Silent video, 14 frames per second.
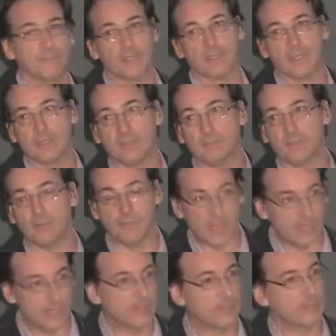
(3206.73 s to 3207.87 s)
systems that
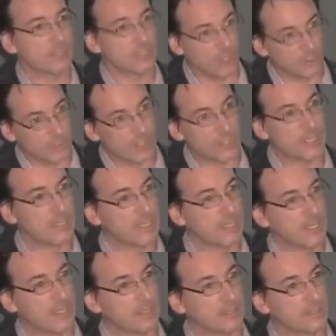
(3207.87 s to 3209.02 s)
can
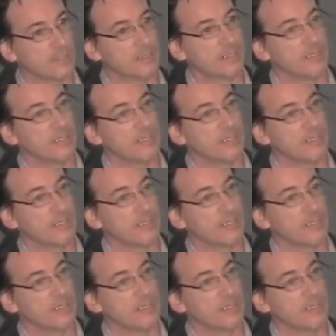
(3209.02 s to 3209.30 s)
prevent